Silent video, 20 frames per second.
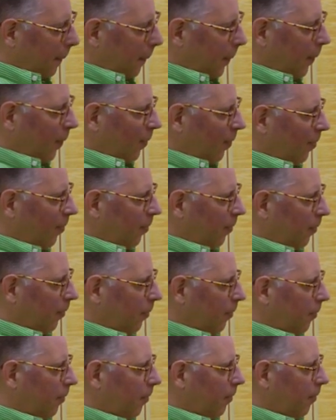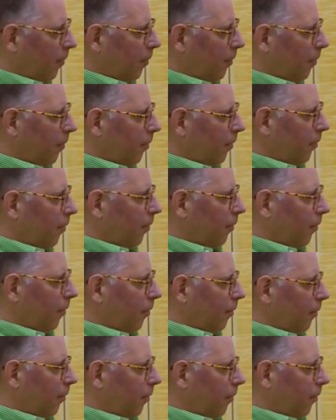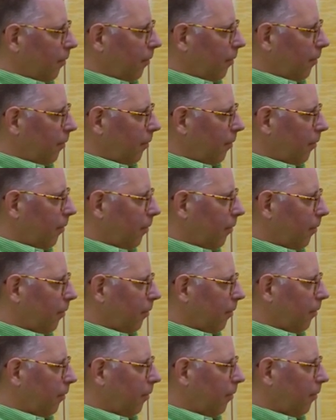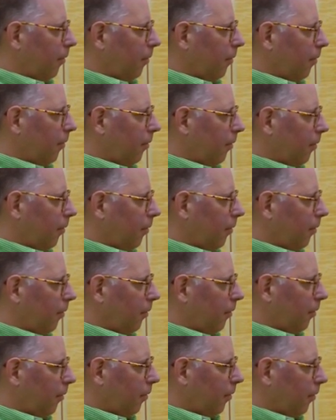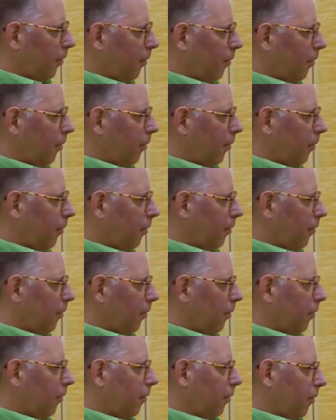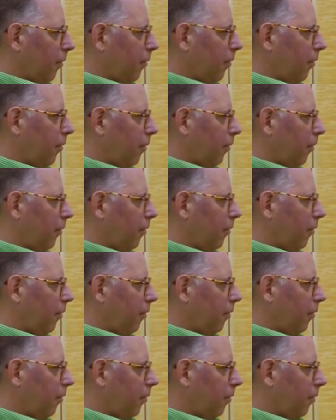No words are spoken by the person on screen.